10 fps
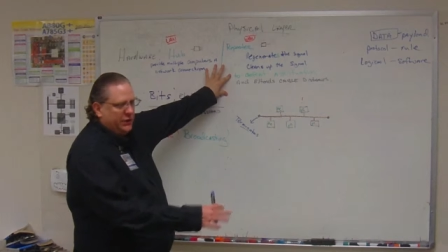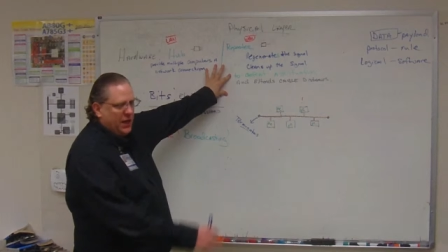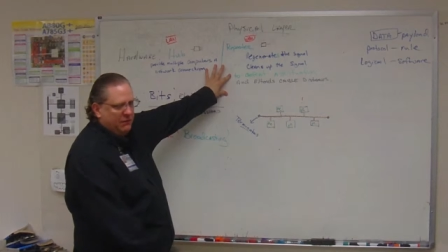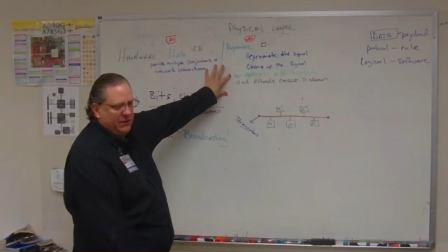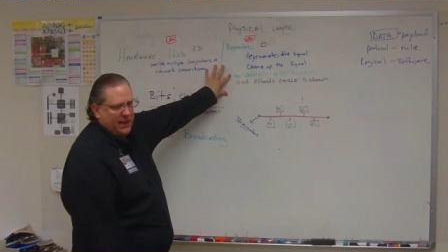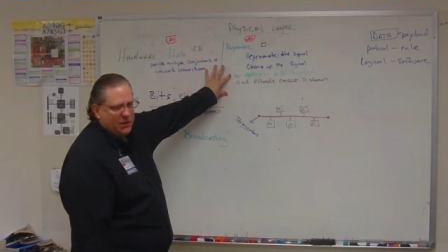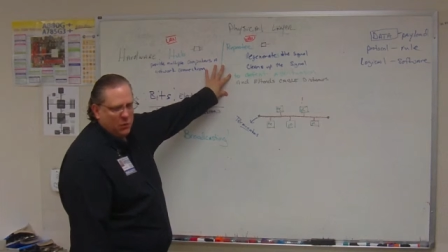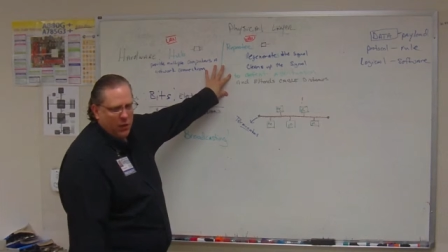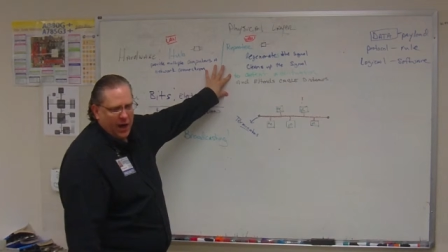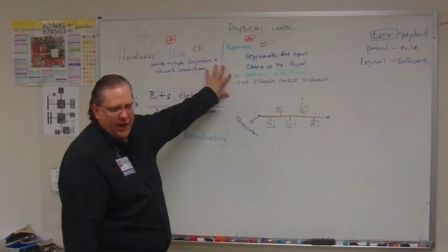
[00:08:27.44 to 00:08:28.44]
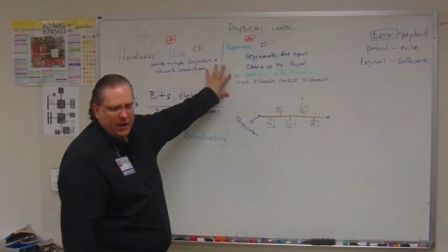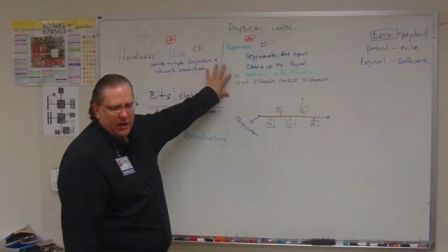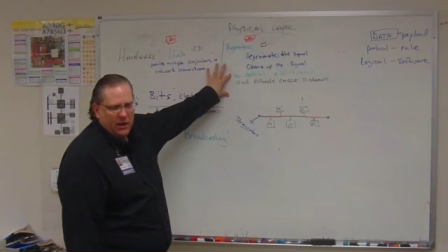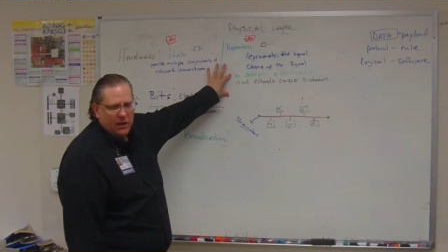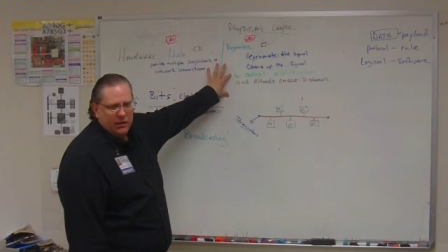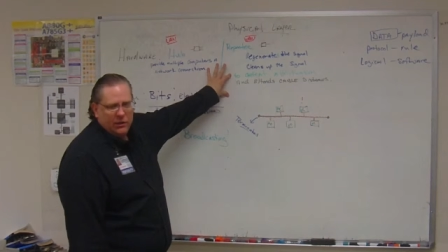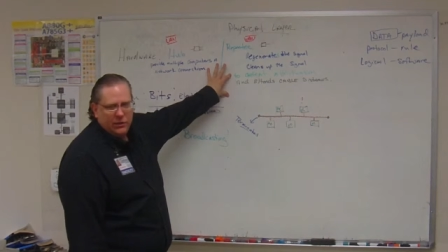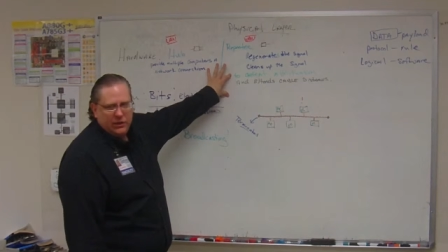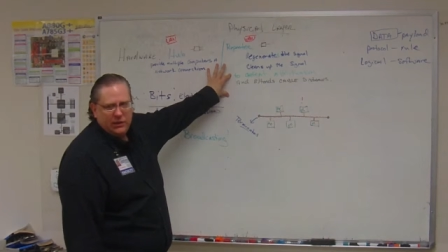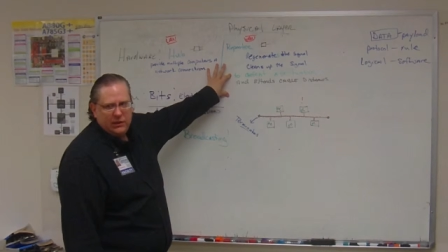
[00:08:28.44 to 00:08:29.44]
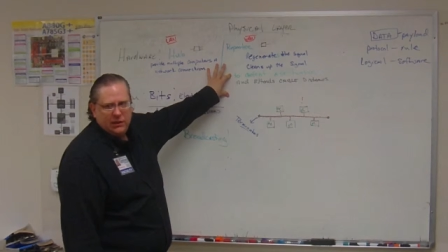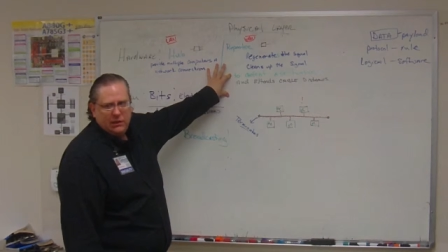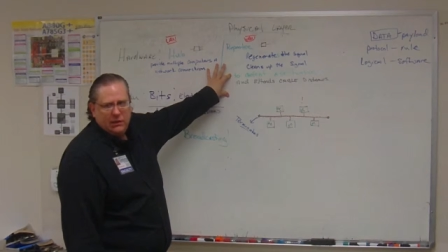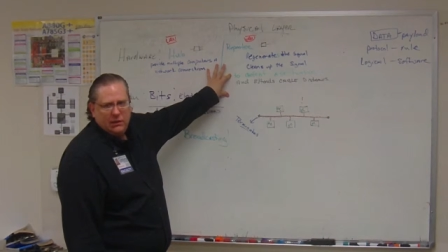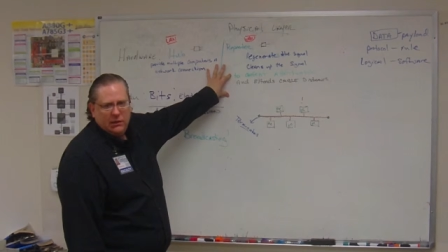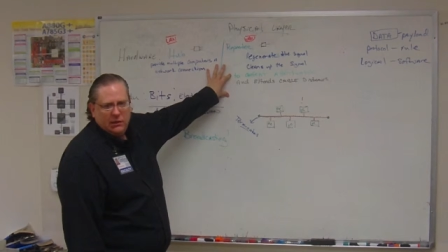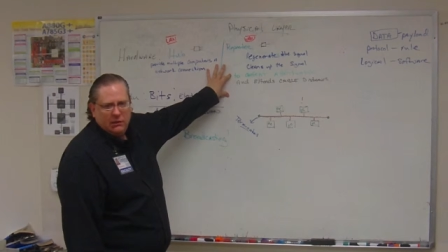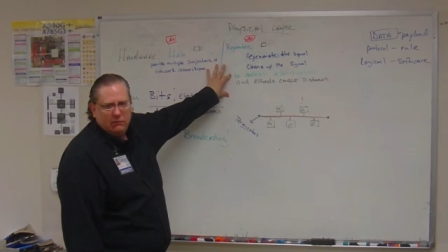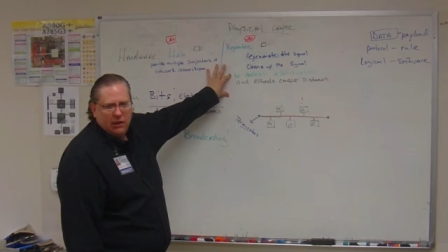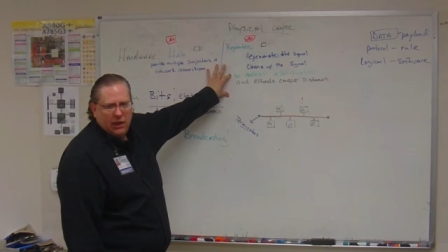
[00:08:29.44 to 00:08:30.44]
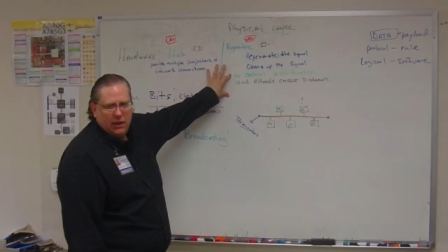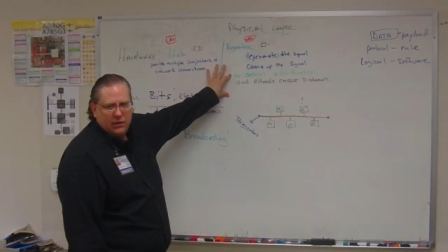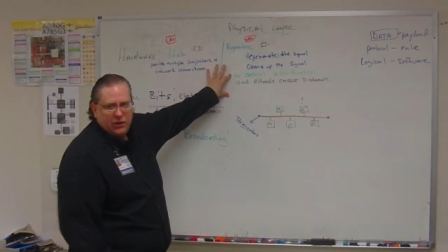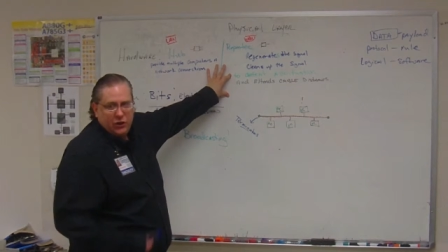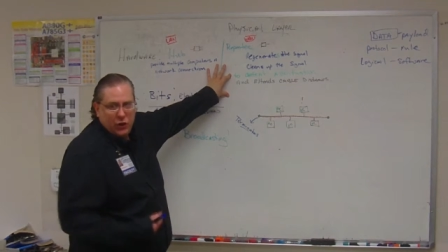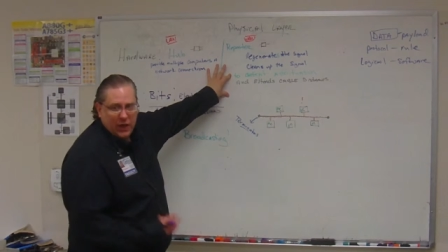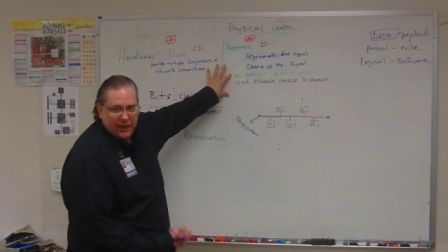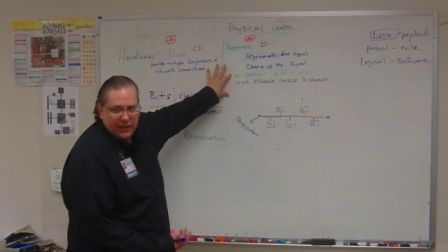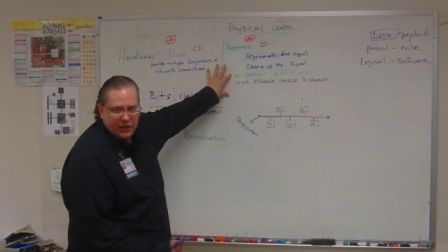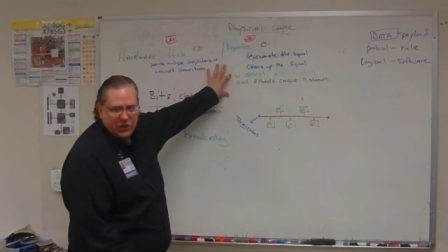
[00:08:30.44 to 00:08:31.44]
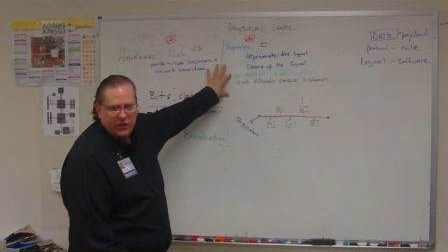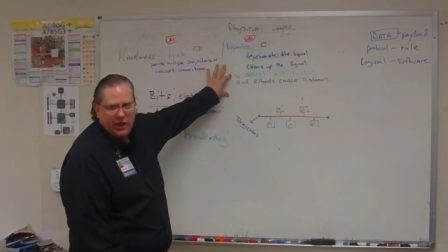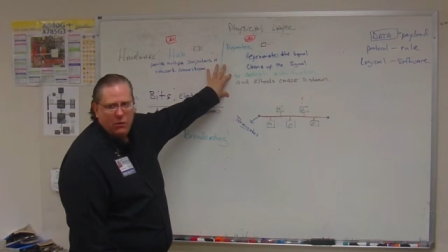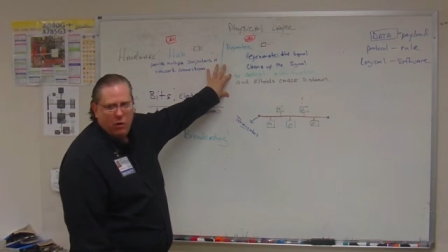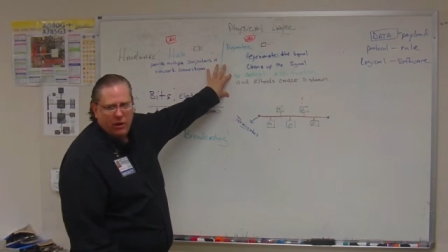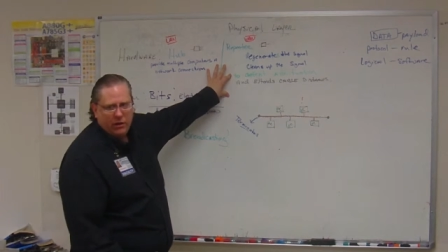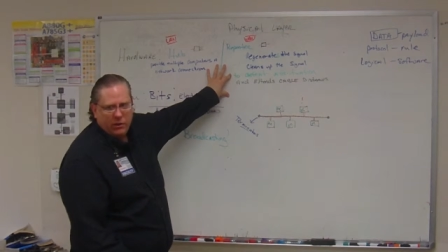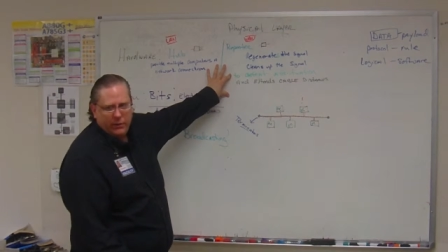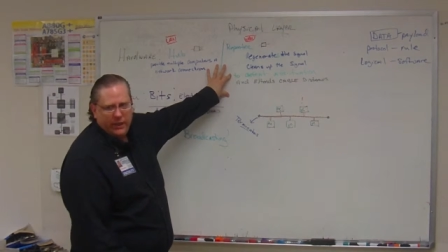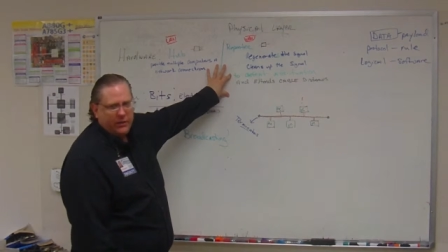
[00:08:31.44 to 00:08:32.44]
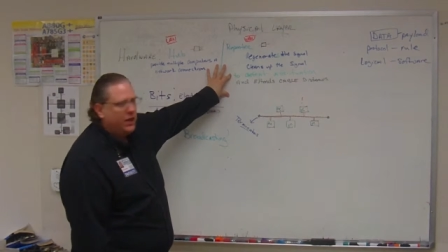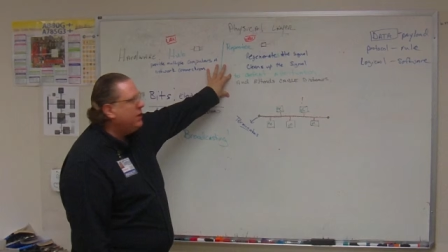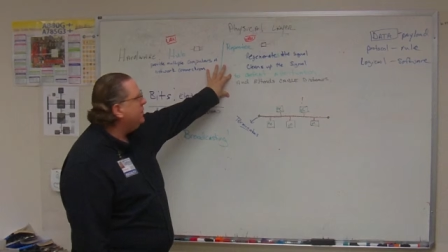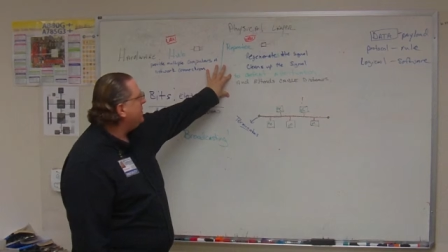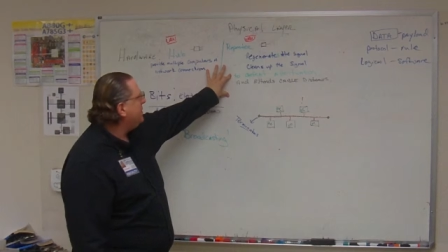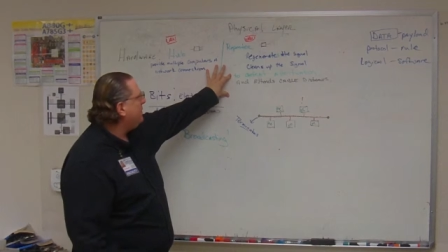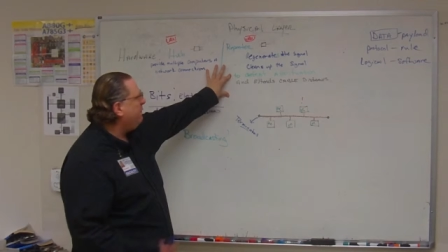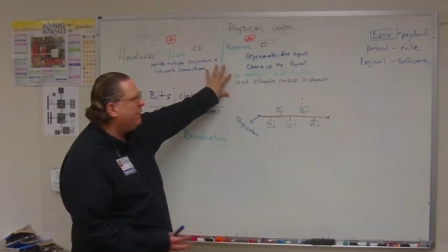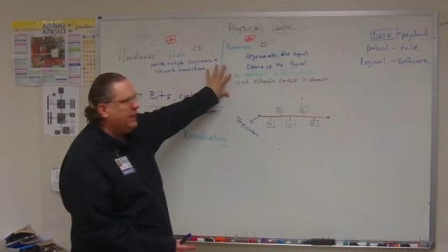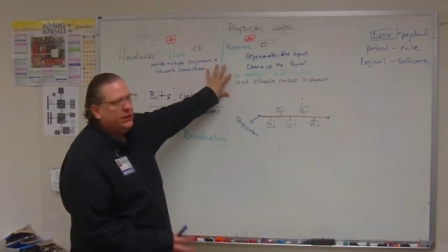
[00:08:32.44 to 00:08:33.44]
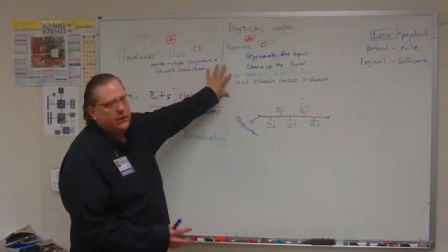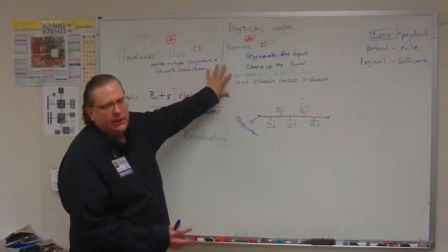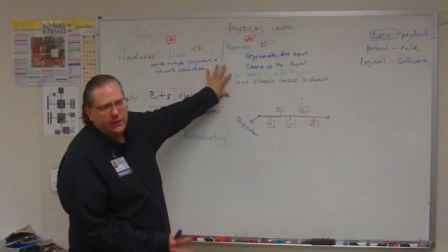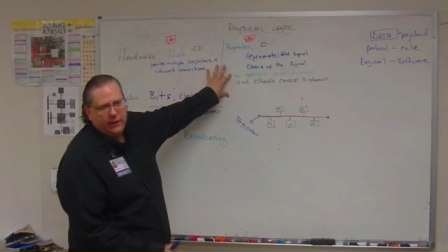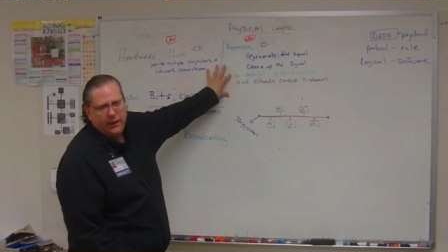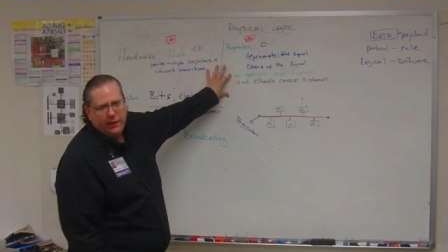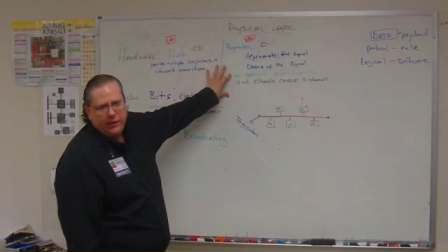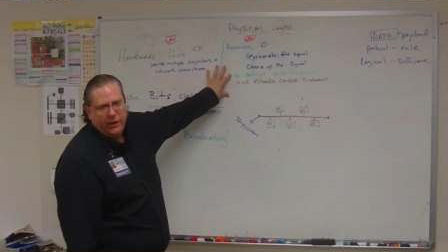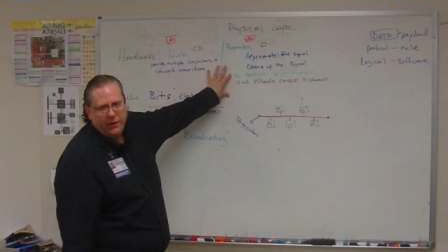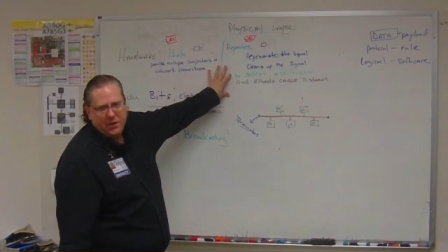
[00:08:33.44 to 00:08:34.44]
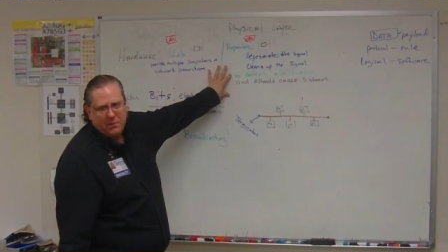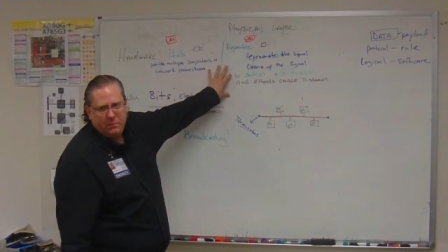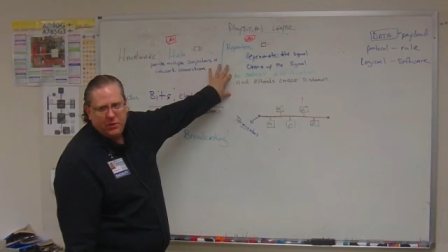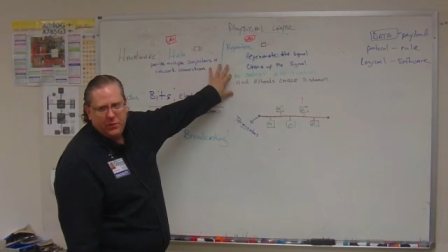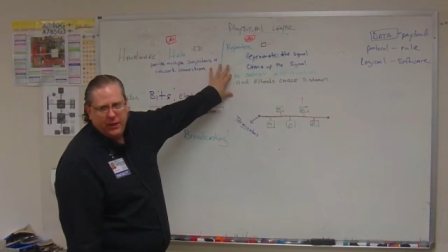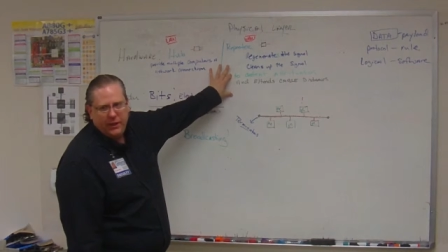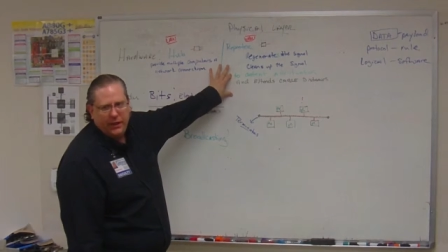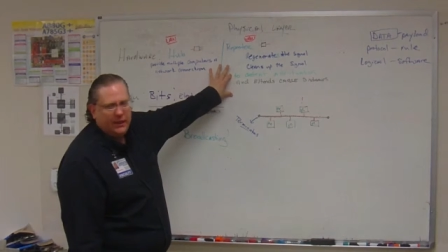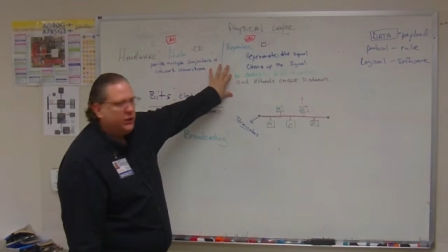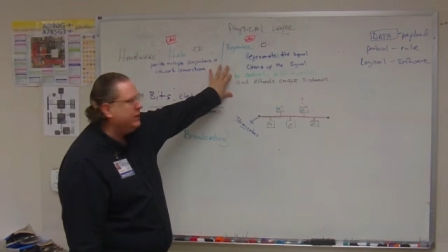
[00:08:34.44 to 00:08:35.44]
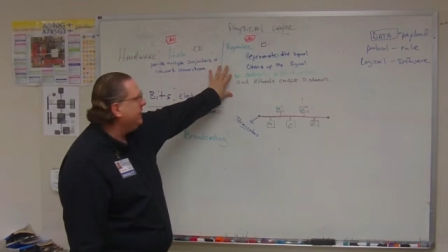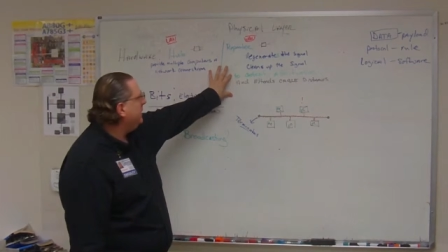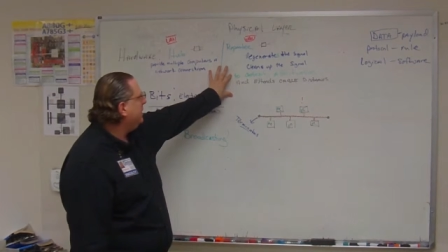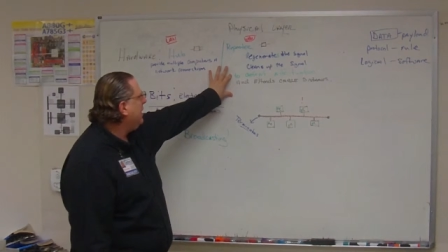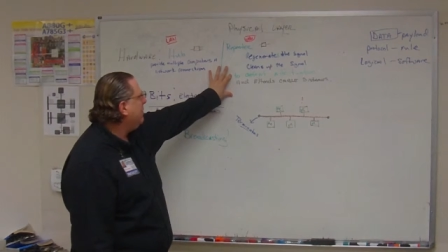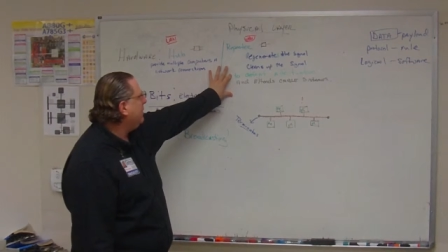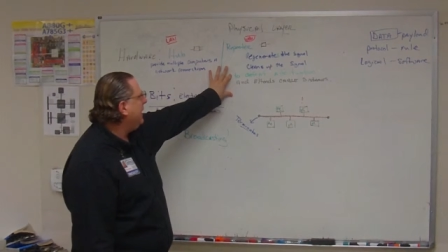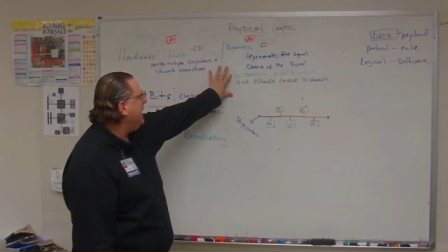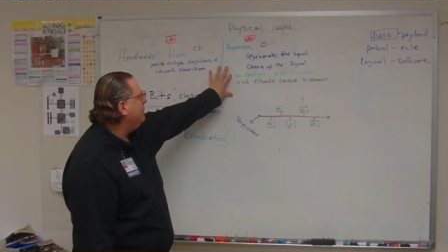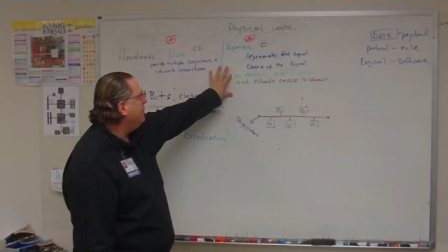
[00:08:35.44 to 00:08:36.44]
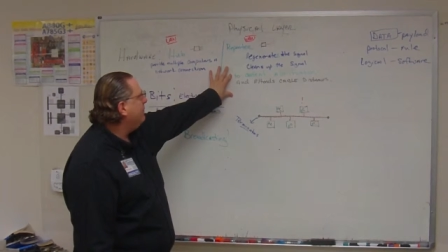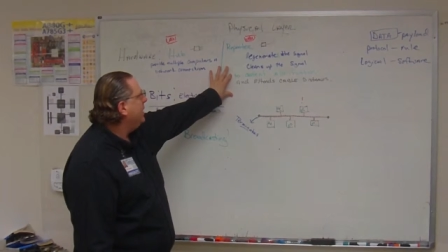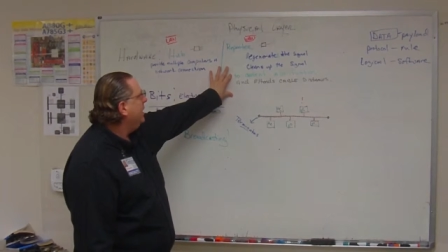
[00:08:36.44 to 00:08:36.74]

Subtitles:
traveling down a wire loses strength, just like water going down a hose. There's a friction that occurs between the electricity and the copper cable.